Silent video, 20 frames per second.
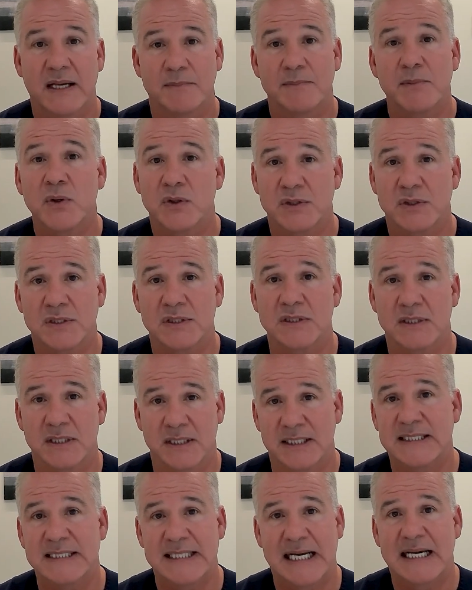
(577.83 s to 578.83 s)
person, the
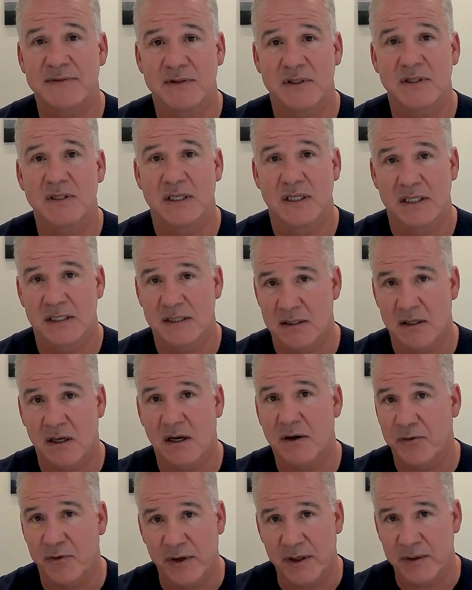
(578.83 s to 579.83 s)
cadaver, is
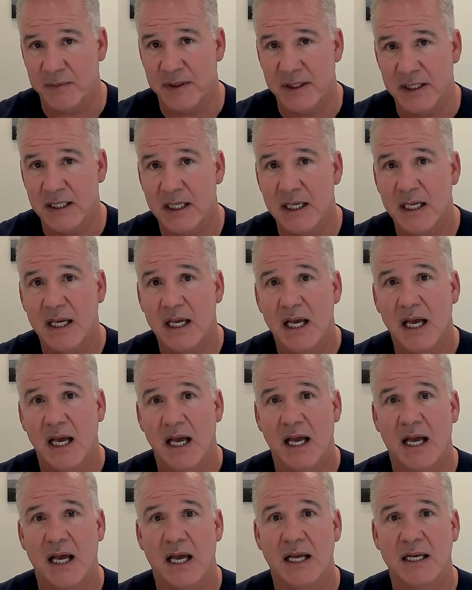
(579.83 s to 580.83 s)
offering me,
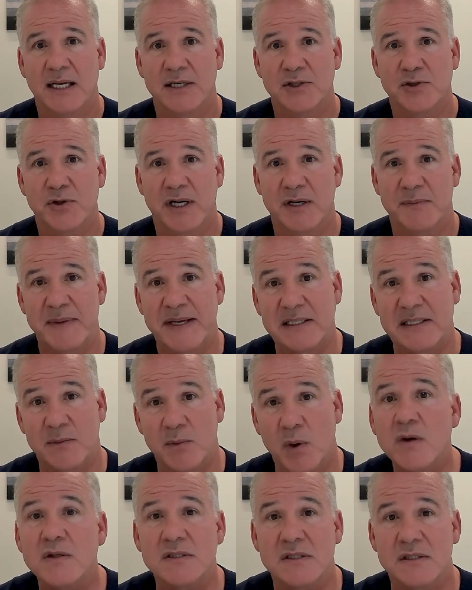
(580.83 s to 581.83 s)
and I try to make the
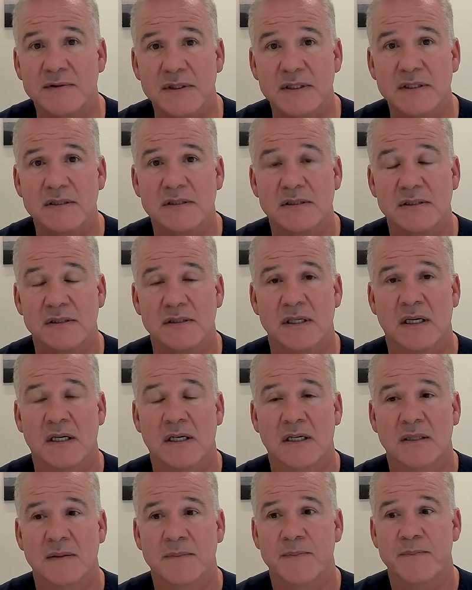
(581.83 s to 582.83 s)
most of
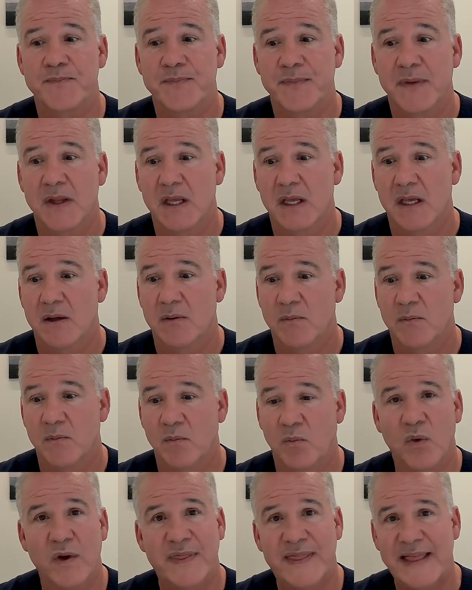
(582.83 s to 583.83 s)
it.
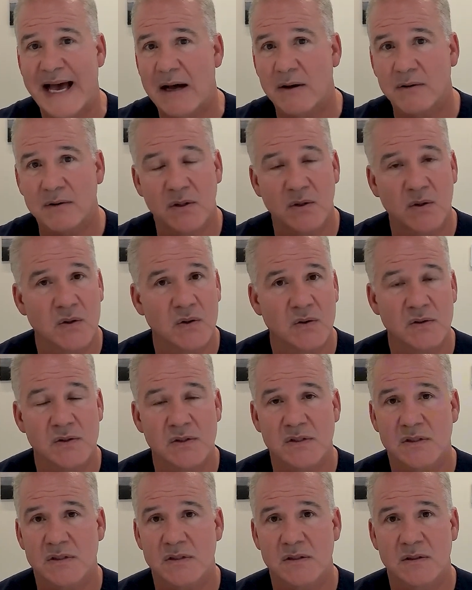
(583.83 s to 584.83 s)
Without
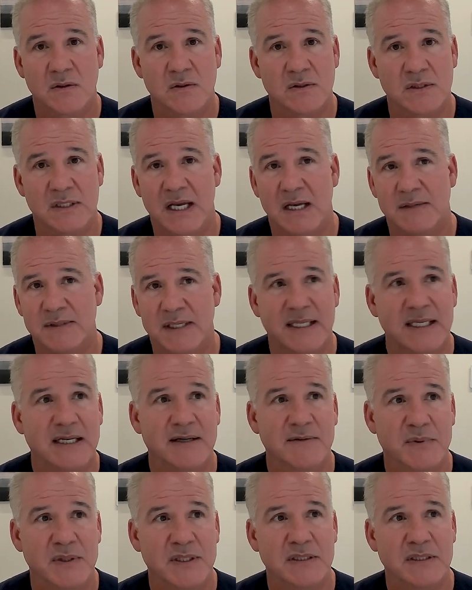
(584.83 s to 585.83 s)
those labs, I think
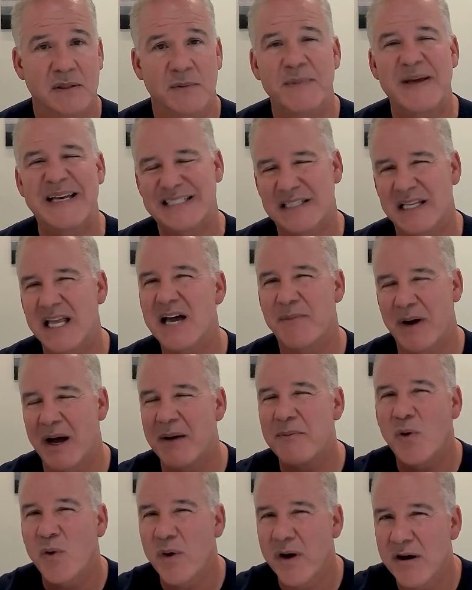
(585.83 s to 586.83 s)
I've been the best lab
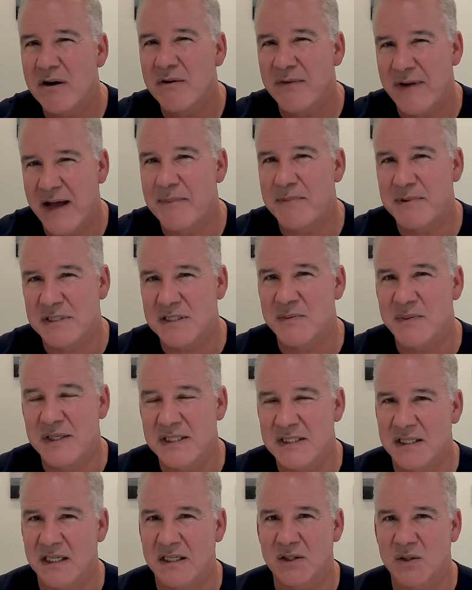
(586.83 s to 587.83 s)
I'm aware of happens to be in
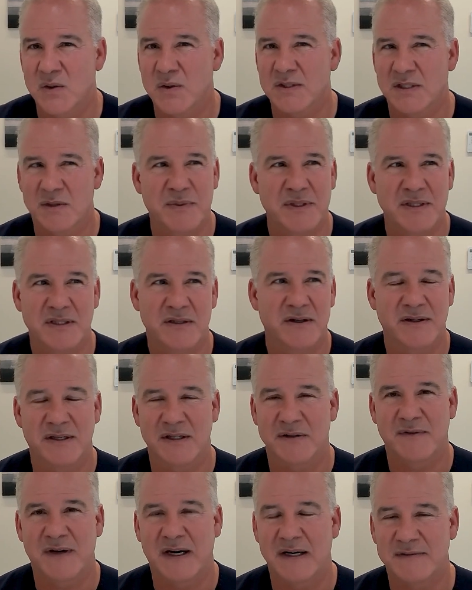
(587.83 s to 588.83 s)
St. Louis. I've been there, I
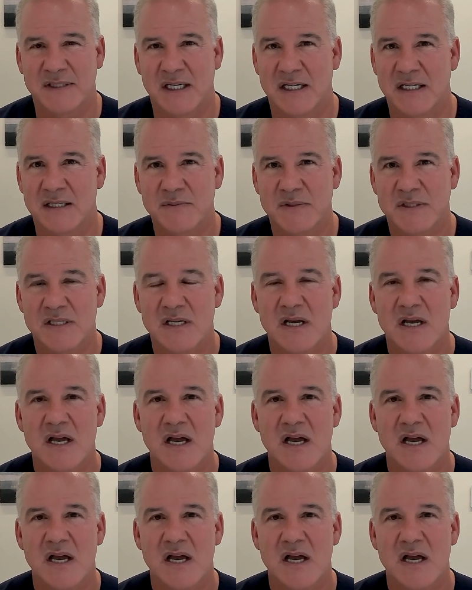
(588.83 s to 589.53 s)
think, 5 times.